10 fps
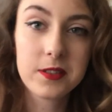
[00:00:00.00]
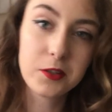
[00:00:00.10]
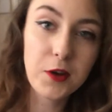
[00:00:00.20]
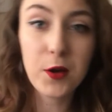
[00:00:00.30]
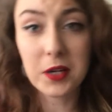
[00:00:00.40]

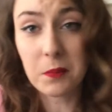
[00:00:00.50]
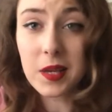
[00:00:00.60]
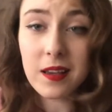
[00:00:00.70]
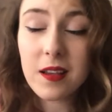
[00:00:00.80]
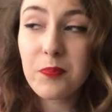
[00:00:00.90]
surrounding
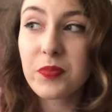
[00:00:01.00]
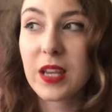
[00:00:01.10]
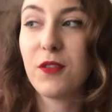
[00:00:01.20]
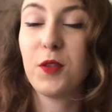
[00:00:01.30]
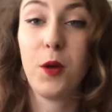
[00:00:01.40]
me,
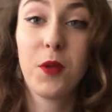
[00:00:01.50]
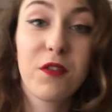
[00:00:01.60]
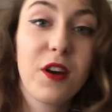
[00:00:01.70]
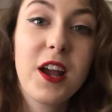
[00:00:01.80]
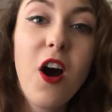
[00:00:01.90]
even though I'm
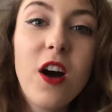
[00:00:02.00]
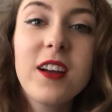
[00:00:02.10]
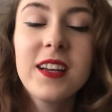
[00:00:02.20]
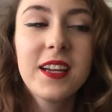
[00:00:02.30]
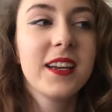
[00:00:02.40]
not very hot,